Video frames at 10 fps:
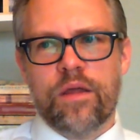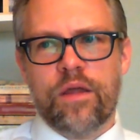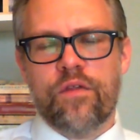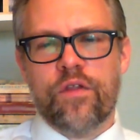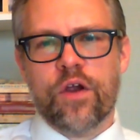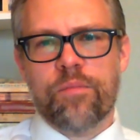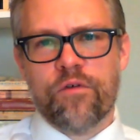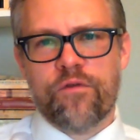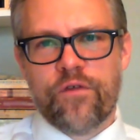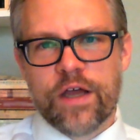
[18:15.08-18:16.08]
in their
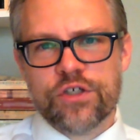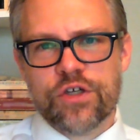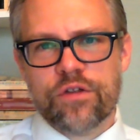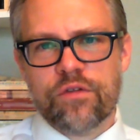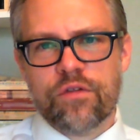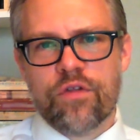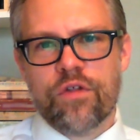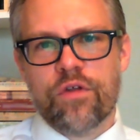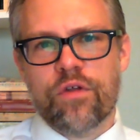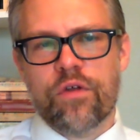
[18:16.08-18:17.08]

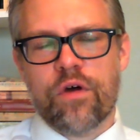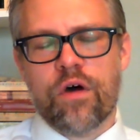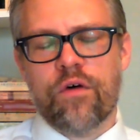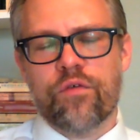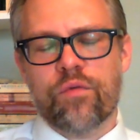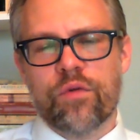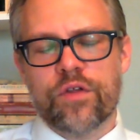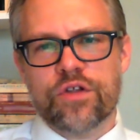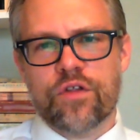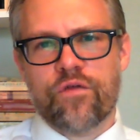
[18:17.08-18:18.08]
professions of
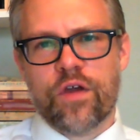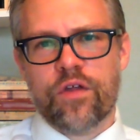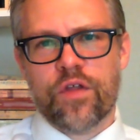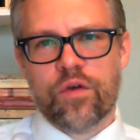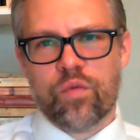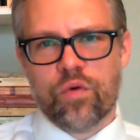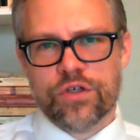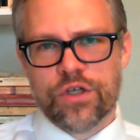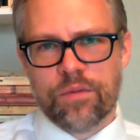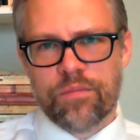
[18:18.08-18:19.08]
religious faith and
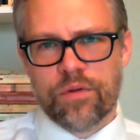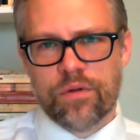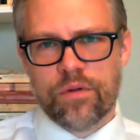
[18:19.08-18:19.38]
worship,